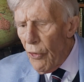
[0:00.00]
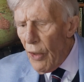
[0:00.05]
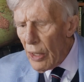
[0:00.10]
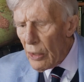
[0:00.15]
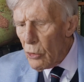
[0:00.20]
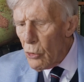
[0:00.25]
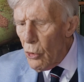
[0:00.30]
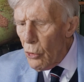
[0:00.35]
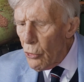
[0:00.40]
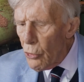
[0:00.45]

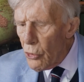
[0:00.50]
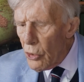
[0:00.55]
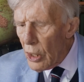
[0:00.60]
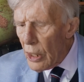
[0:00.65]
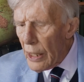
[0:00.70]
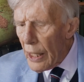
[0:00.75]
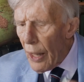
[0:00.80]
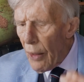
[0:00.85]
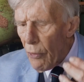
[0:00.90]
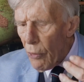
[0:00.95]
factors
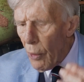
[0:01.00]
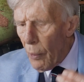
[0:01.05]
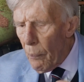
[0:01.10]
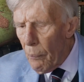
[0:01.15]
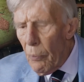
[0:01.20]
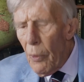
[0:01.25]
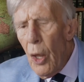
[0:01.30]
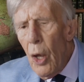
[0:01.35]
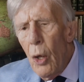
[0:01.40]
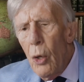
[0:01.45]
together,
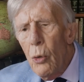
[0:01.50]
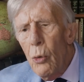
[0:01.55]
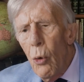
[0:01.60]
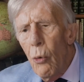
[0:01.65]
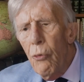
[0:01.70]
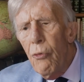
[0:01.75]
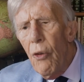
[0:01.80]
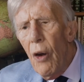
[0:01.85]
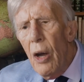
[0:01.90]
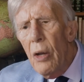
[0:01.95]

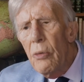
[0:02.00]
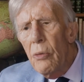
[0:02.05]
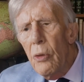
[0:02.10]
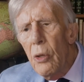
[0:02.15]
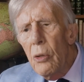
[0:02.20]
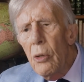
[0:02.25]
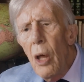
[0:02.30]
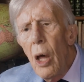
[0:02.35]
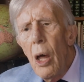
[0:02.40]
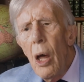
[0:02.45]
you'll find
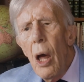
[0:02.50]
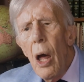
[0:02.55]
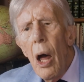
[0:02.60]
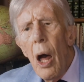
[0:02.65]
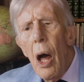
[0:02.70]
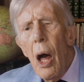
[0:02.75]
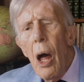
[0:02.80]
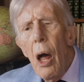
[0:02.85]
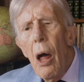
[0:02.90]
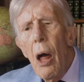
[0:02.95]
that
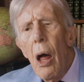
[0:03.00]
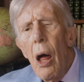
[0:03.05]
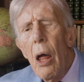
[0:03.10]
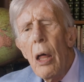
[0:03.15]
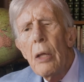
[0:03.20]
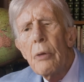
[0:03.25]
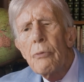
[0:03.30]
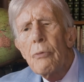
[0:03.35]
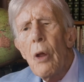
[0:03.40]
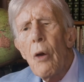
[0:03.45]

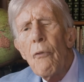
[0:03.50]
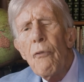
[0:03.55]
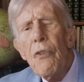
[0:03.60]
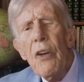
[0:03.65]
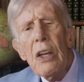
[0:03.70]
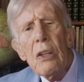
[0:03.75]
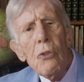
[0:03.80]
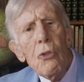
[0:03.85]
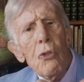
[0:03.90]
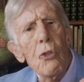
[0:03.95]
it
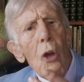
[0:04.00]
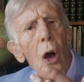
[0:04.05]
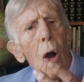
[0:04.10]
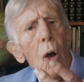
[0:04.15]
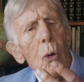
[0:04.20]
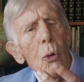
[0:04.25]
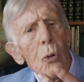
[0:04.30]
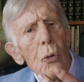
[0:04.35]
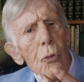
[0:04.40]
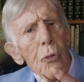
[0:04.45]
affects the
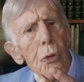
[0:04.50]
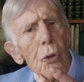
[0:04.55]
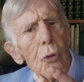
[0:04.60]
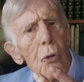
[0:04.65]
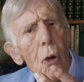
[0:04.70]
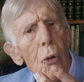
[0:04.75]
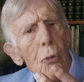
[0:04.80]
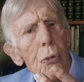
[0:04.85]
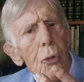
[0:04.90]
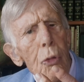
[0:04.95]
whole of the
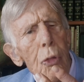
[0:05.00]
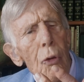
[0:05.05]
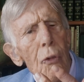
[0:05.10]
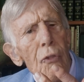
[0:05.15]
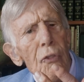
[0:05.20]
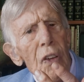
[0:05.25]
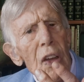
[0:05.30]
growth of the